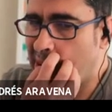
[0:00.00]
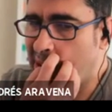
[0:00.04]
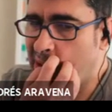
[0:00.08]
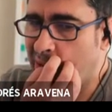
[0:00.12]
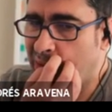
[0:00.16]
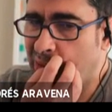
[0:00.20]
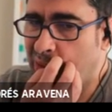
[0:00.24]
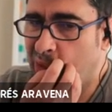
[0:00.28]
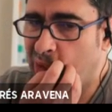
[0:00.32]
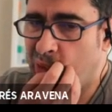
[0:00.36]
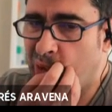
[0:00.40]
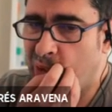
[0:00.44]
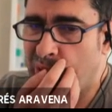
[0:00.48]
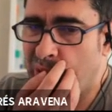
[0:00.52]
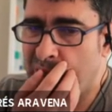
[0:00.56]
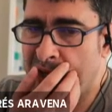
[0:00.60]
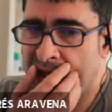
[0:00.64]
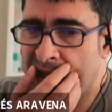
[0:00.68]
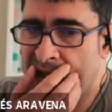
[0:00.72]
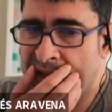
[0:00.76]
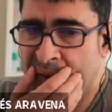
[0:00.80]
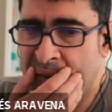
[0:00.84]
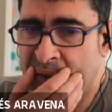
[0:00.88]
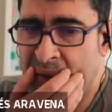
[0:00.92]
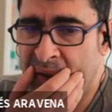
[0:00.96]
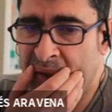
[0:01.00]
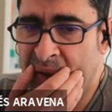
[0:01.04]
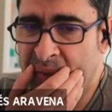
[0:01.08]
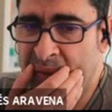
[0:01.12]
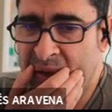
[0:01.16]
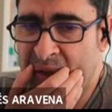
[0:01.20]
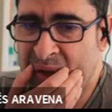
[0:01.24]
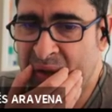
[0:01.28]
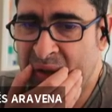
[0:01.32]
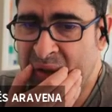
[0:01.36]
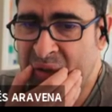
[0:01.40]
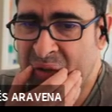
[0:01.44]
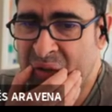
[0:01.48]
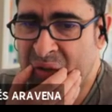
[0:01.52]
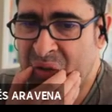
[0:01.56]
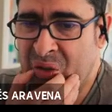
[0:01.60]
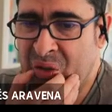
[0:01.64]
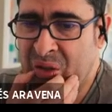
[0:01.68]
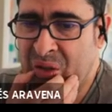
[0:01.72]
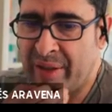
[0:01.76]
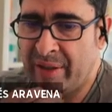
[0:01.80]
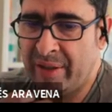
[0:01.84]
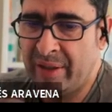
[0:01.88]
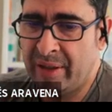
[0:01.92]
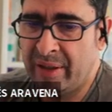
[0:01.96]
of 2 years ago. Oh my gosh, it got
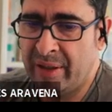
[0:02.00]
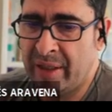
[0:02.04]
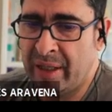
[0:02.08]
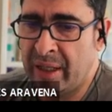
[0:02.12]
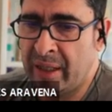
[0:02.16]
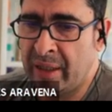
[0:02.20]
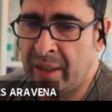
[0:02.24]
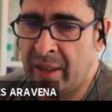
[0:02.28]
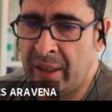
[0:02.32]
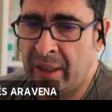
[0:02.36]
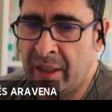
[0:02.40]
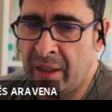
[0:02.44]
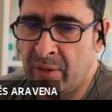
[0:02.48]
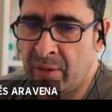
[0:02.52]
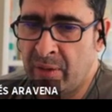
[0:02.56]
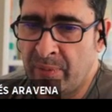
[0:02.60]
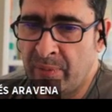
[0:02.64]
ugly now.